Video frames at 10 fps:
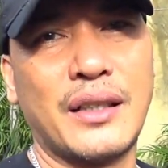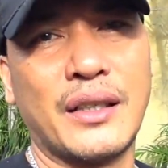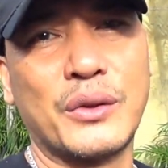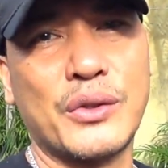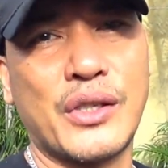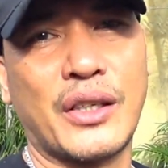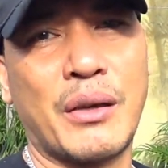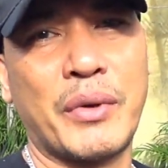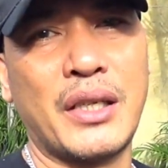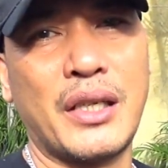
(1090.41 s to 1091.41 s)
and also
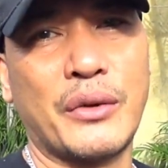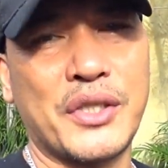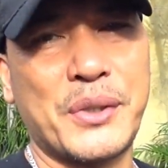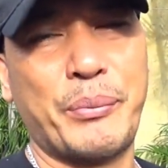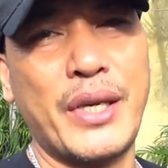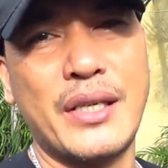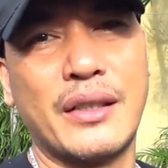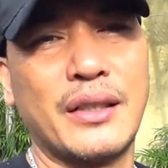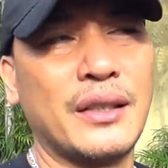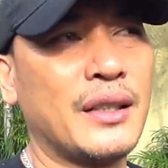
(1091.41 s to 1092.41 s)
coming near a
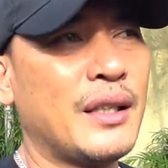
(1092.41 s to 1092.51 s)
speaker